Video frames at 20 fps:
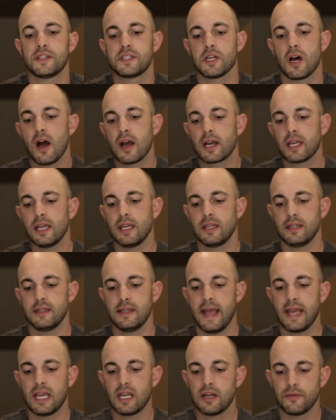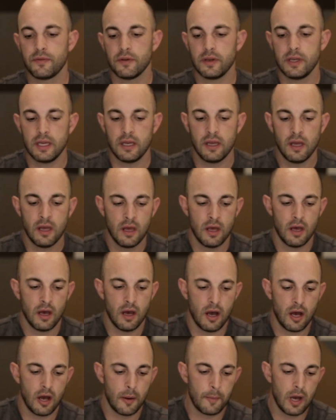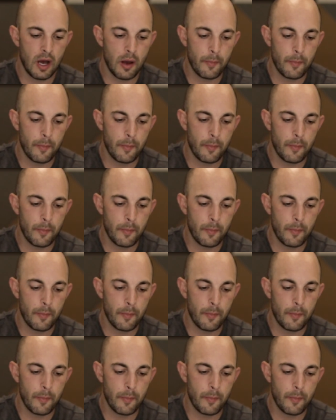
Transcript: talking negatively um,